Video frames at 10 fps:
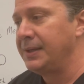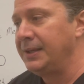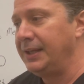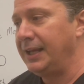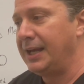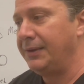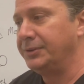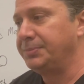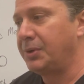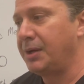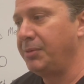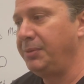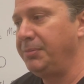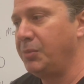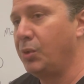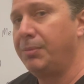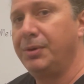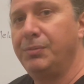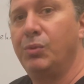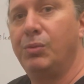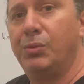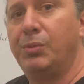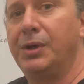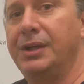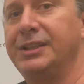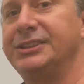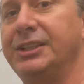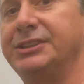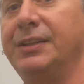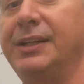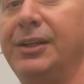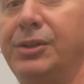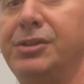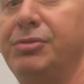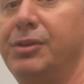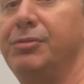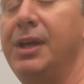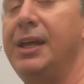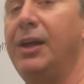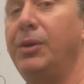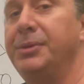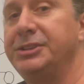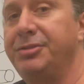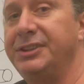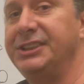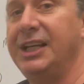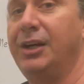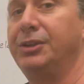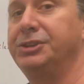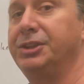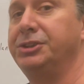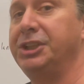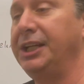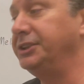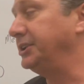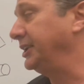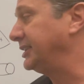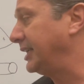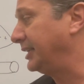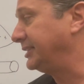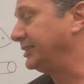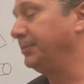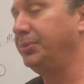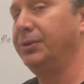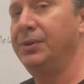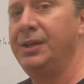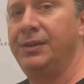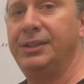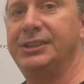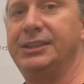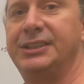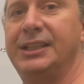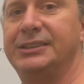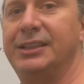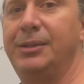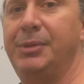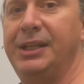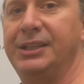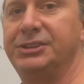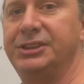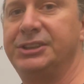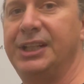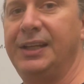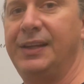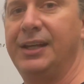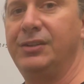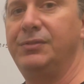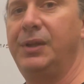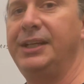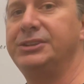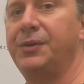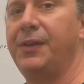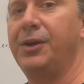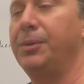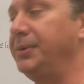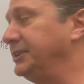Yeah, there's probably more, but we're going to discuss that later. Different elements of physiology are changing. It's not as simple. It's not as limiting as just saying that laser therapy